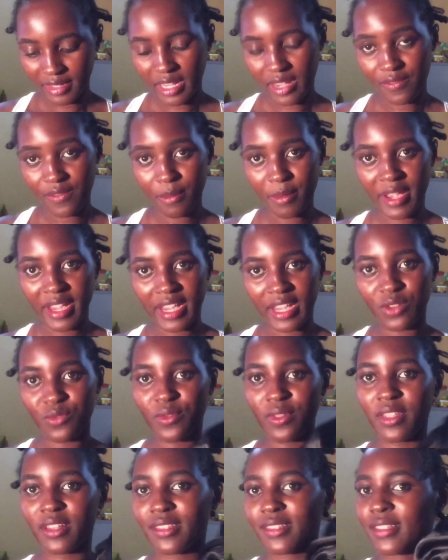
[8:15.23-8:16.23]
cover my head
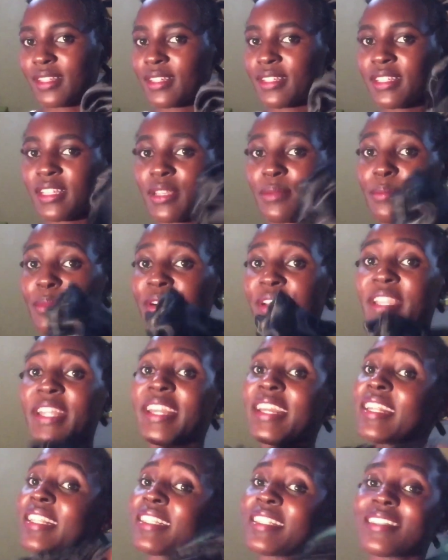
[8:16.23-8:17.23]
with a satin
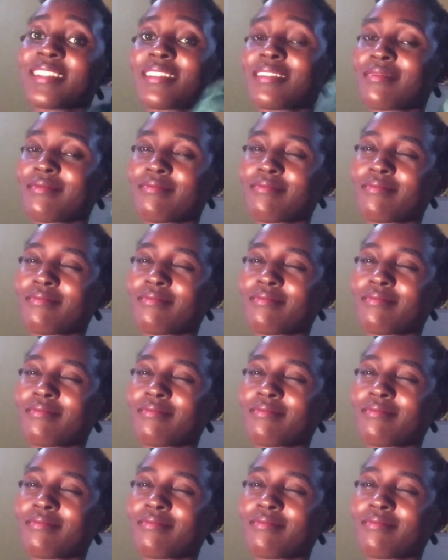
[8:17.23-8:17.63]
bonnet